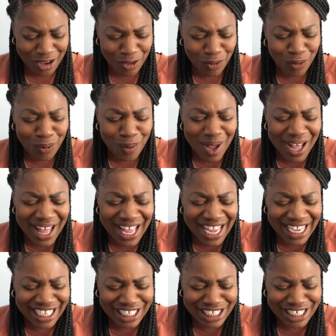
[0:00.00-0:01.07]
"What
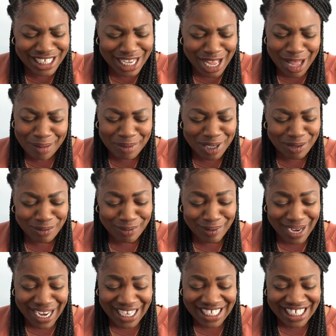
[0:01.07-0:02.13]
a yummy
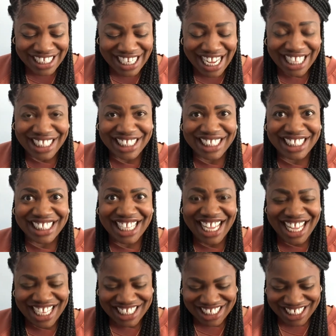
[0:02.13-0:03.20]
rainy day
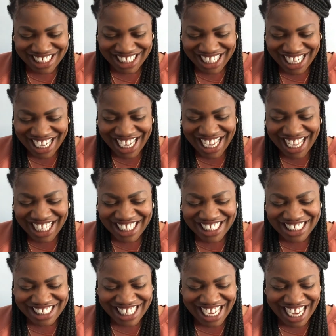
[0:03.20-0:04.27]
lunch," Ellie
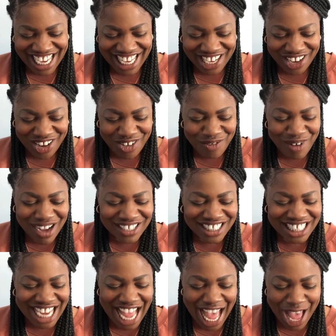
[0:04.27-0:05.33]
said while
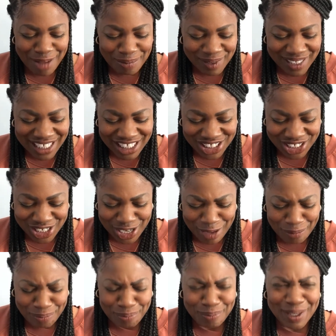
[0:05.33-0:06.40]
she happily took
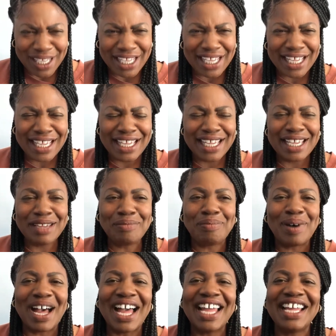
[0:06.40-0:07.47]
a big
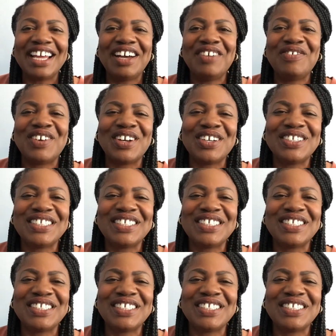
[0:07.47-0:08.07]
bite of her